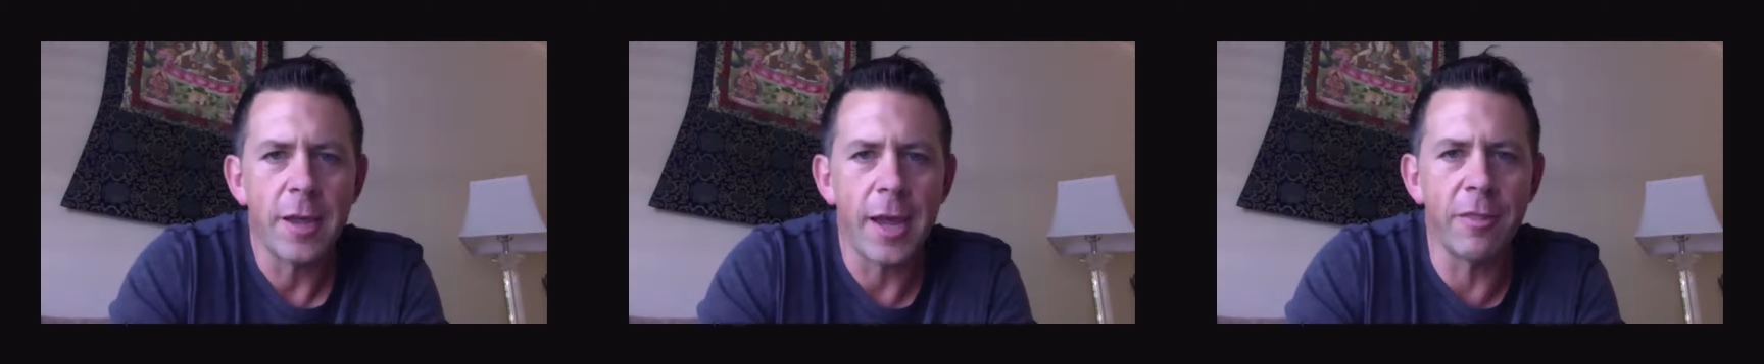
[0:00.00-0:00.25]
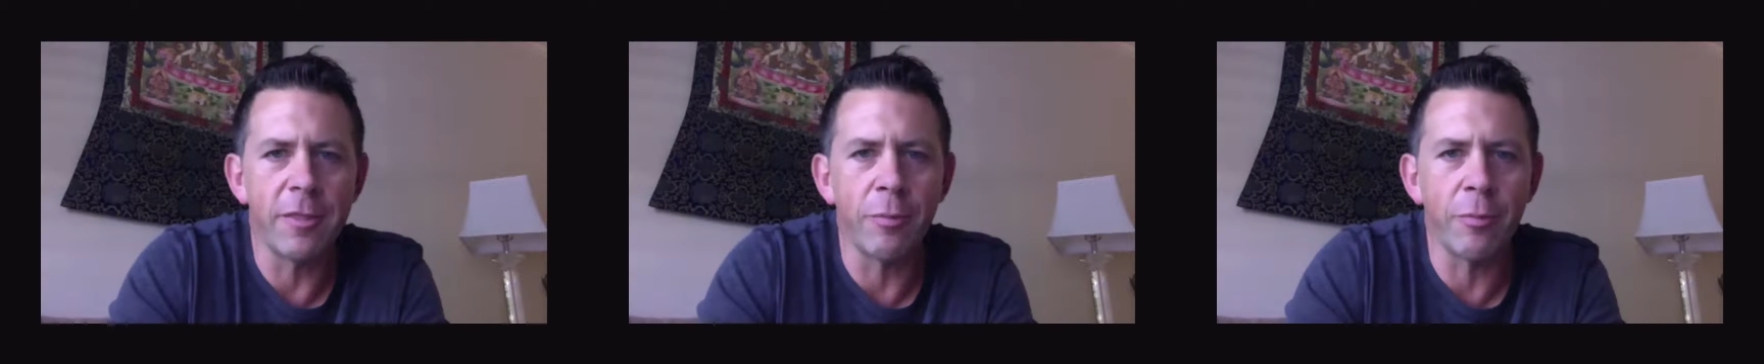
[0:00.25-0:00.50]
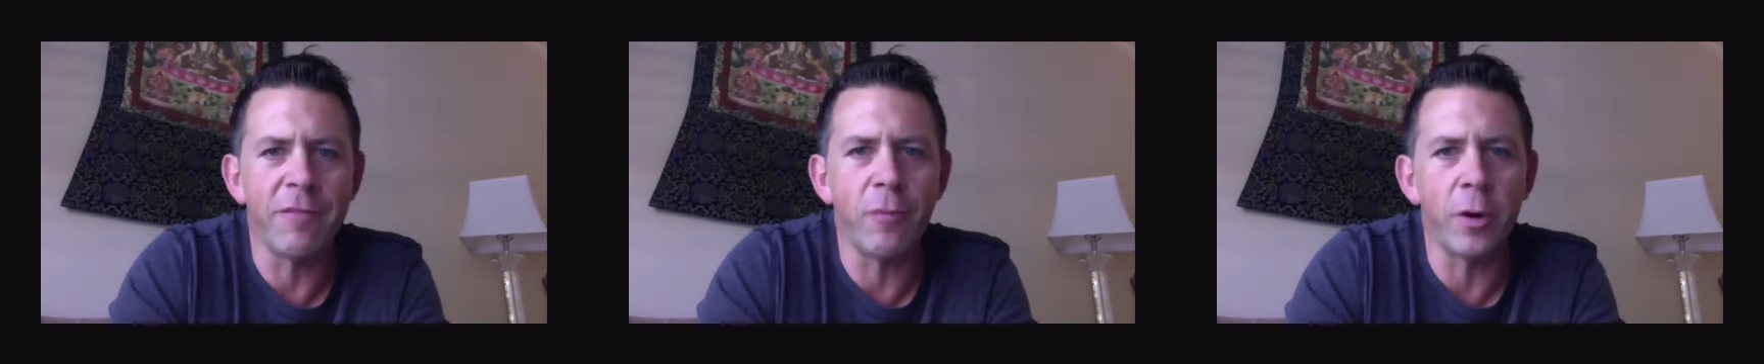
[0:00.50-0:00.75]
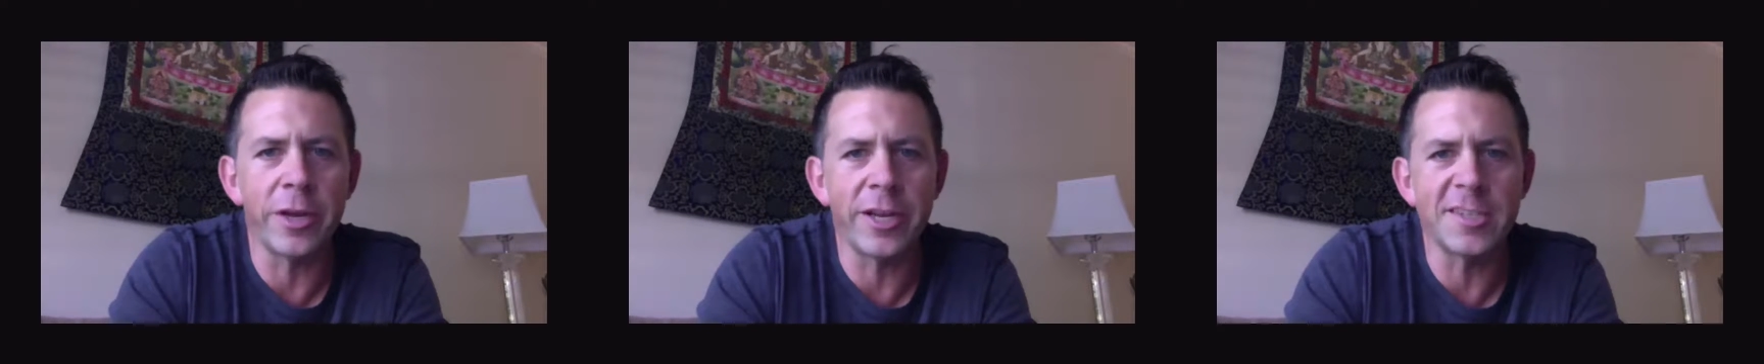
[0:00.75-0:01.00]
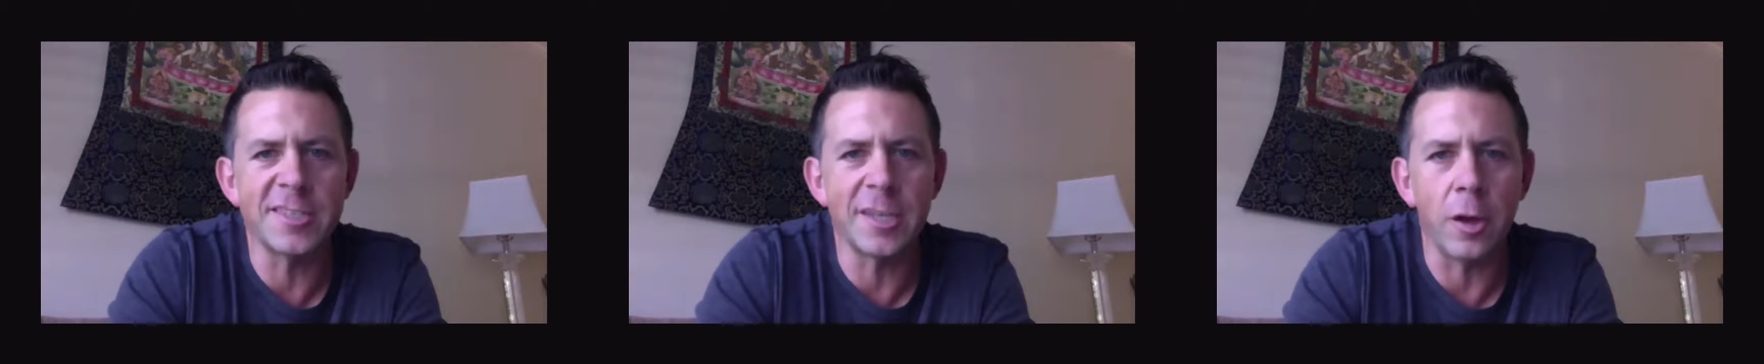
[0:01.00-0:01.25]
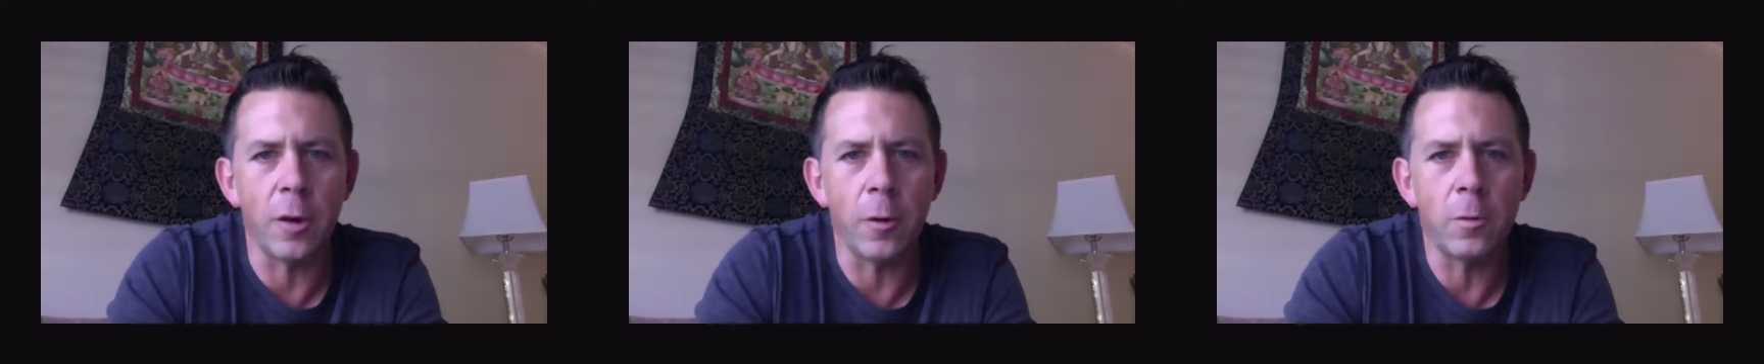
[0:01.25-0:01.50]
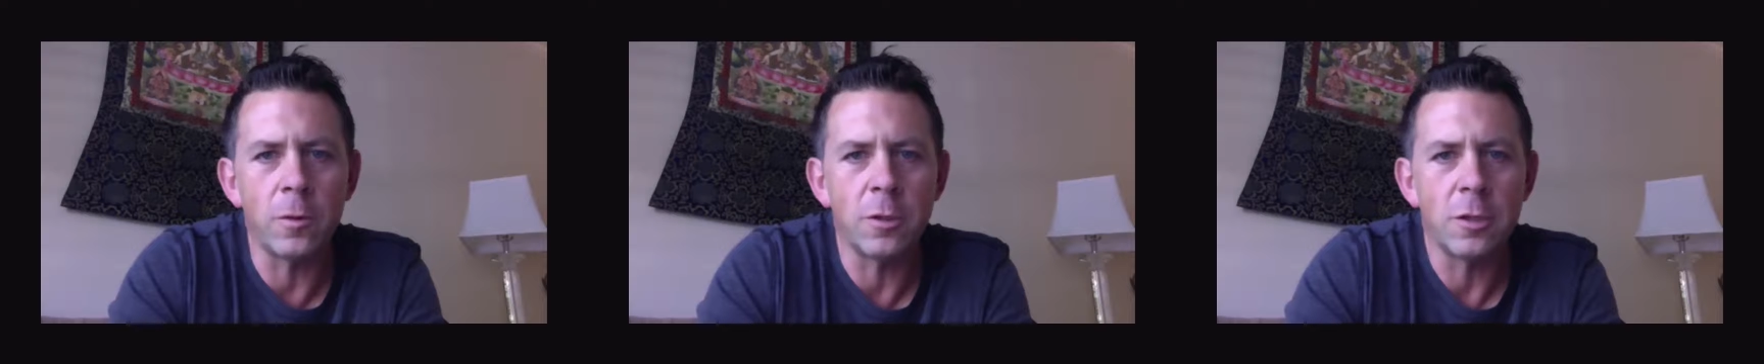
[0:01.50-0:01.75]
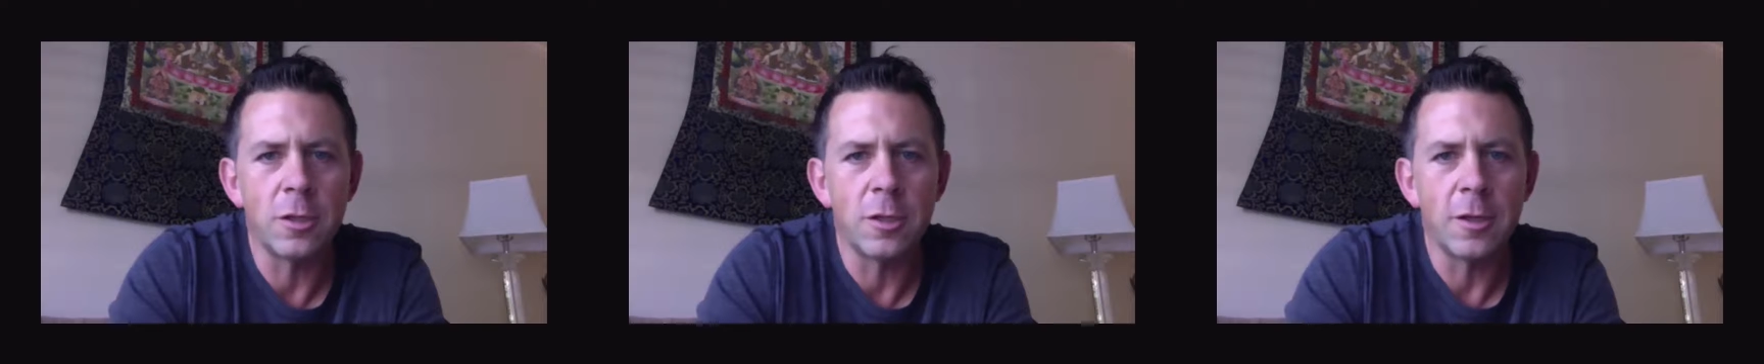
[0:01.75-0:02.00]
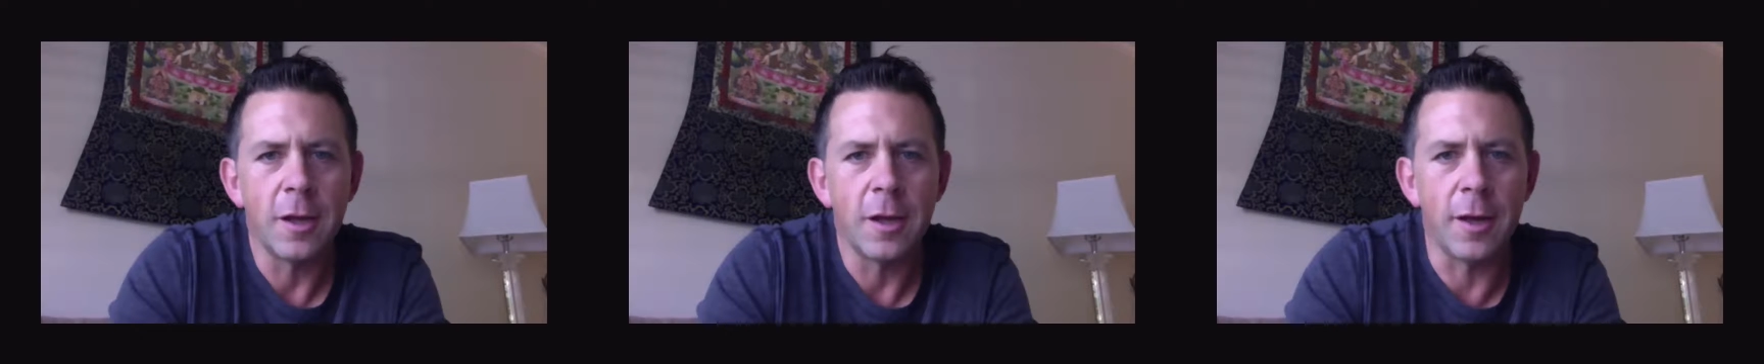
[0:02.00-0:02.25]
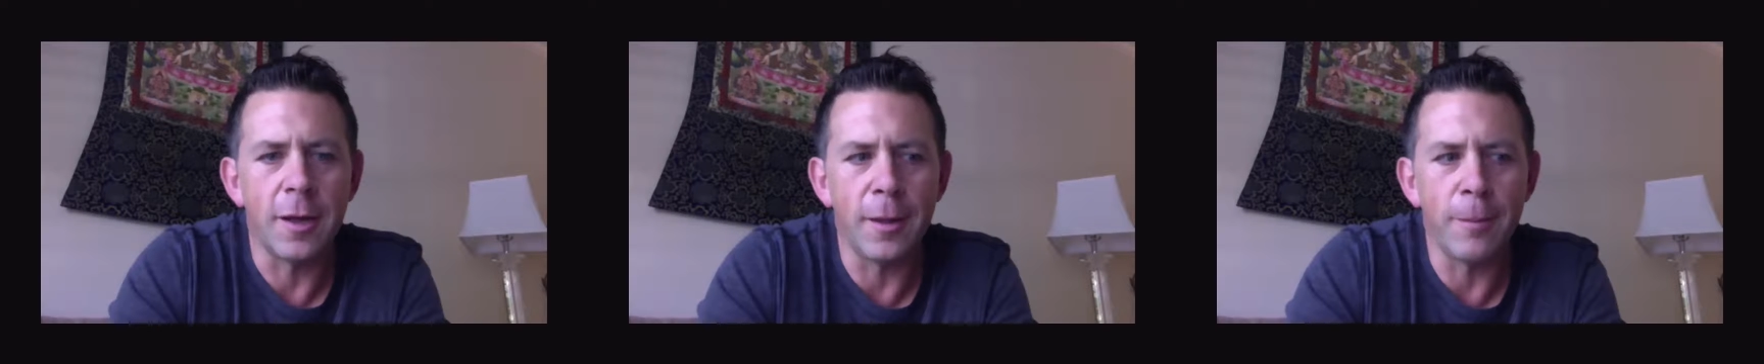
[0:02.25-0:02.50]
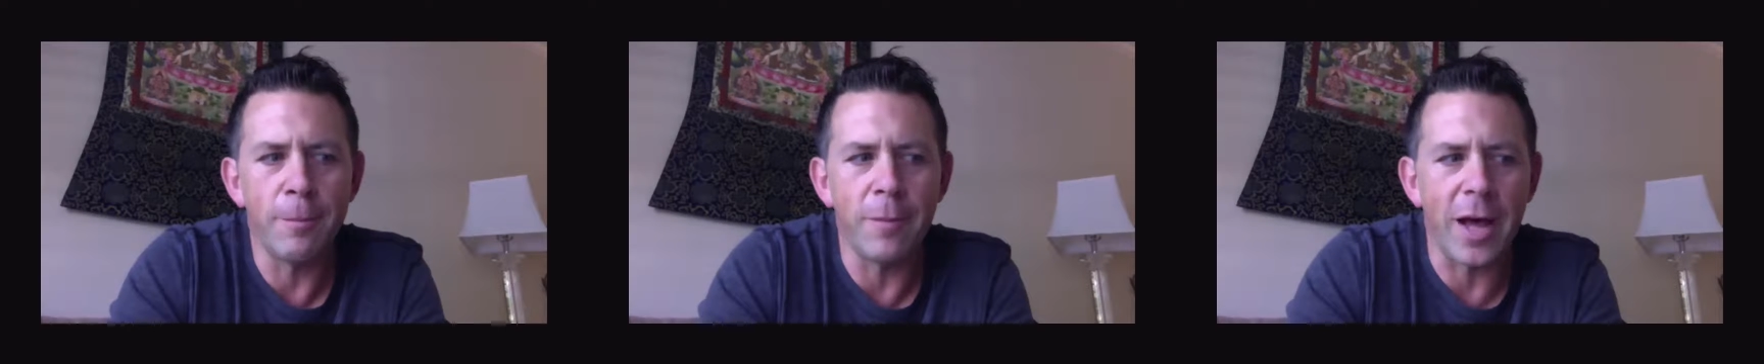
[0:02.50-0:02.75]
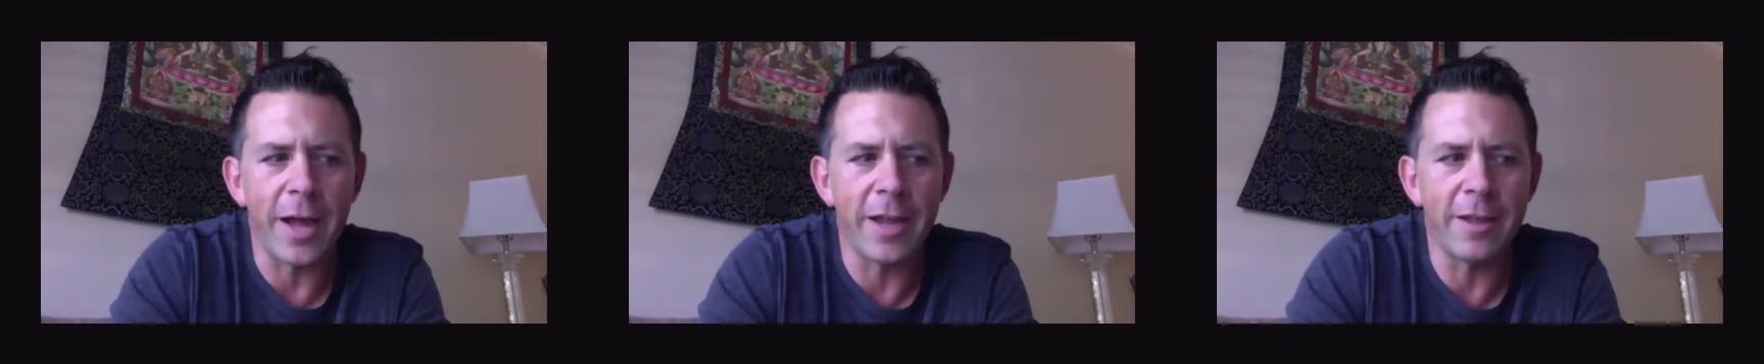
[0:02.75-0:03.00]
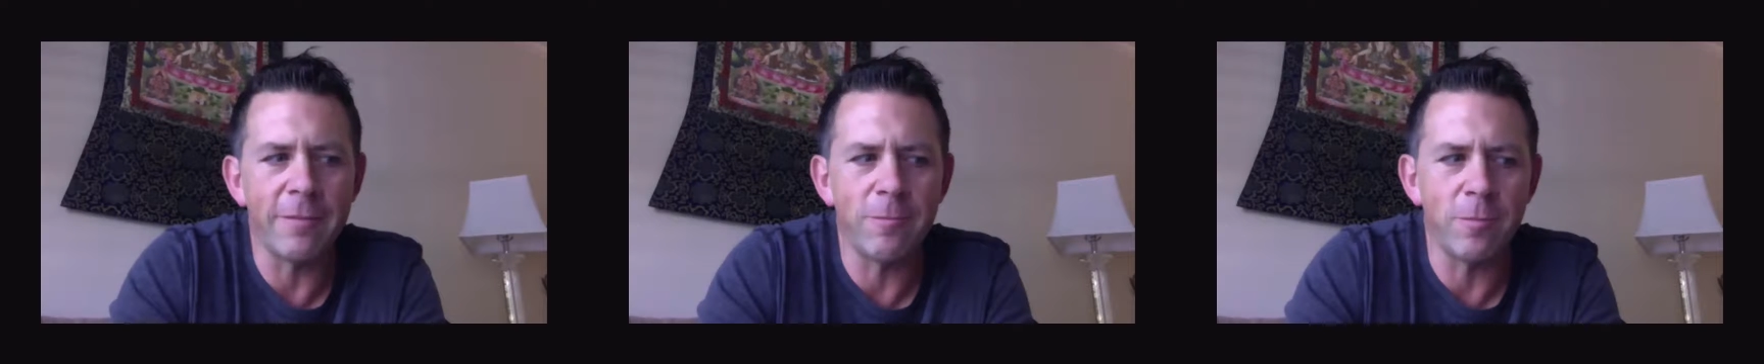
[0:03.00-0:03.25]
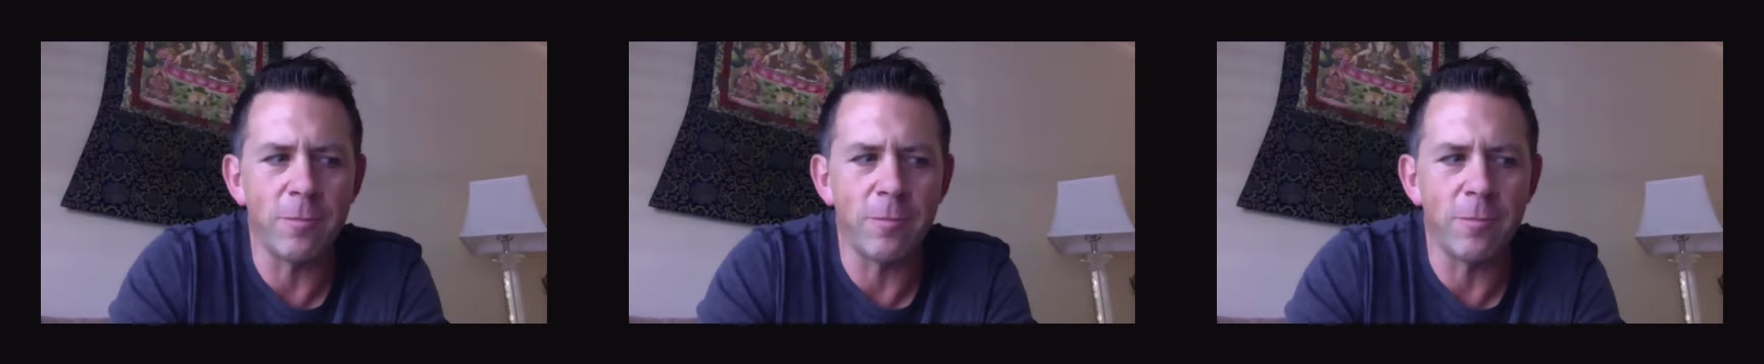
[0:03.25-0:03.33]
And 3-4 years ago, I